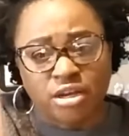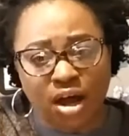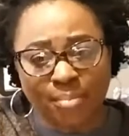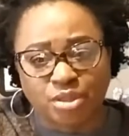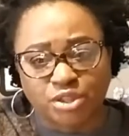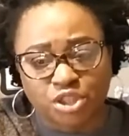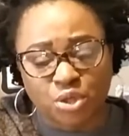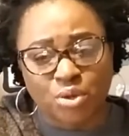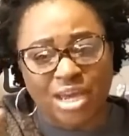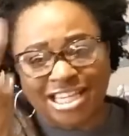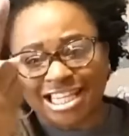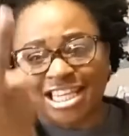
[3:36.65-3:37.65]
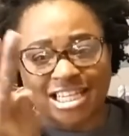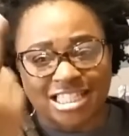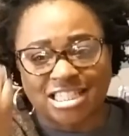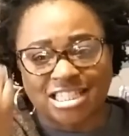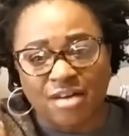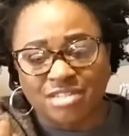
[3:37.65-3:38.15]
Number two, at the end
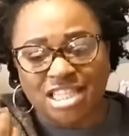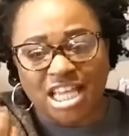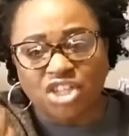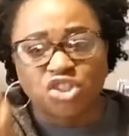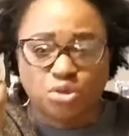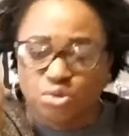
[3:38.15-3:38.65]
of this conversation,